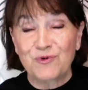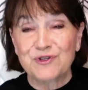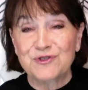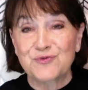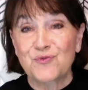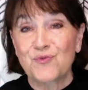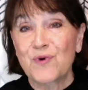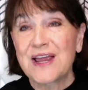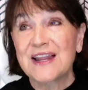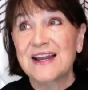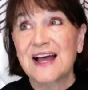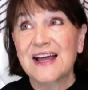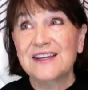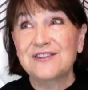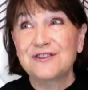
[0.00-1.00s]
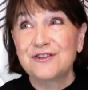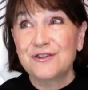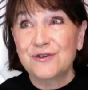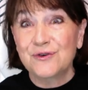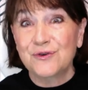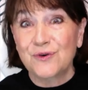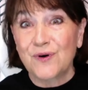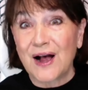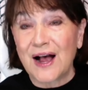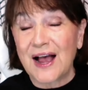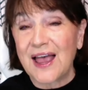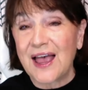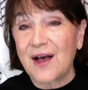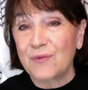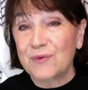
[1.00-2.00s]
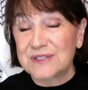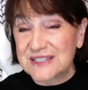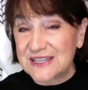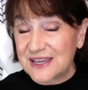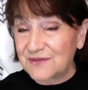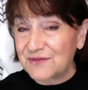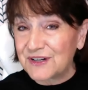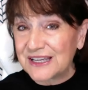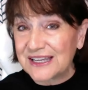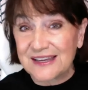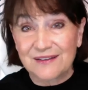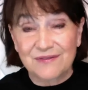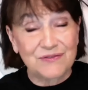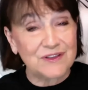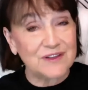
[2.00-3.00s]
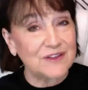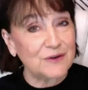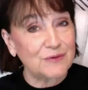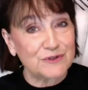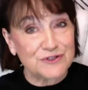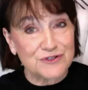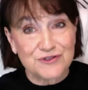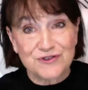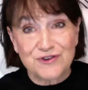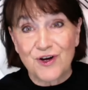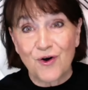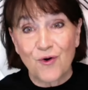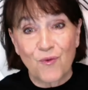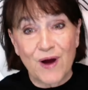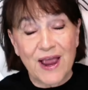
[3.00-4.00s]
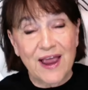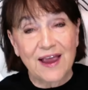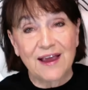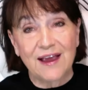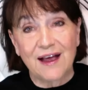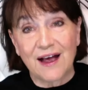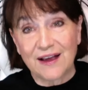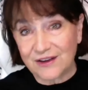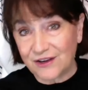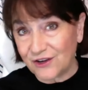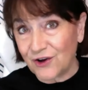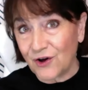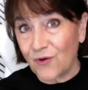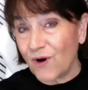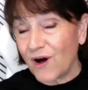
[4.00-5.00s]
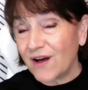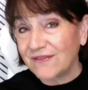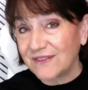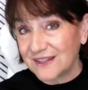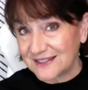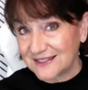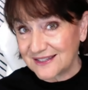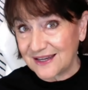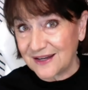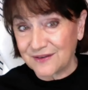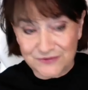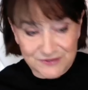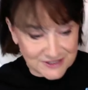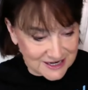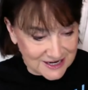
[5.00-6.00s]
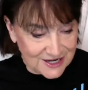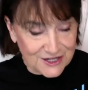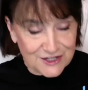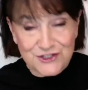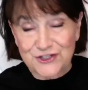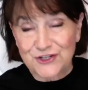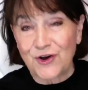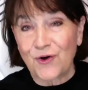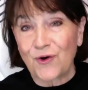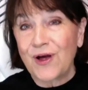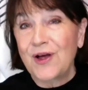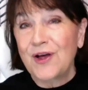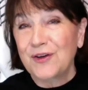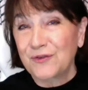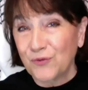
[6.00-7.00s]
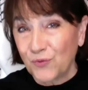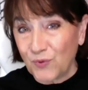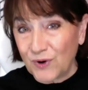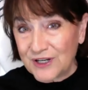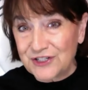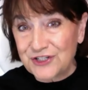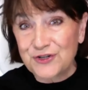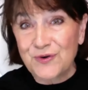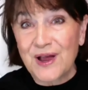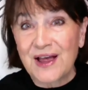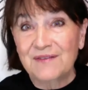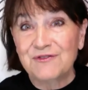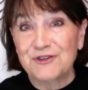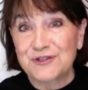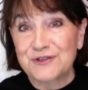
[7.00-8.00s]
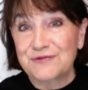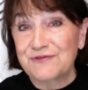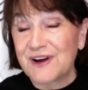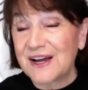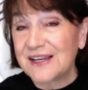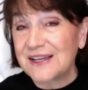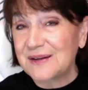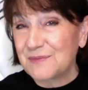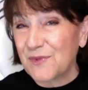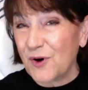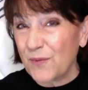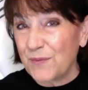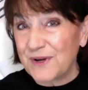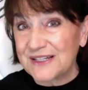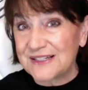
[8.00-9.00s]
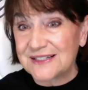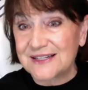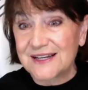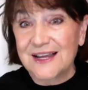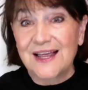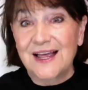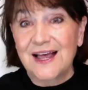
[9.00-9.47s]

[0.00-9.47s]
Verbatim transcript: was when I knew I was given a gift that there was no way I could go on this gift. So once you have your defining moment,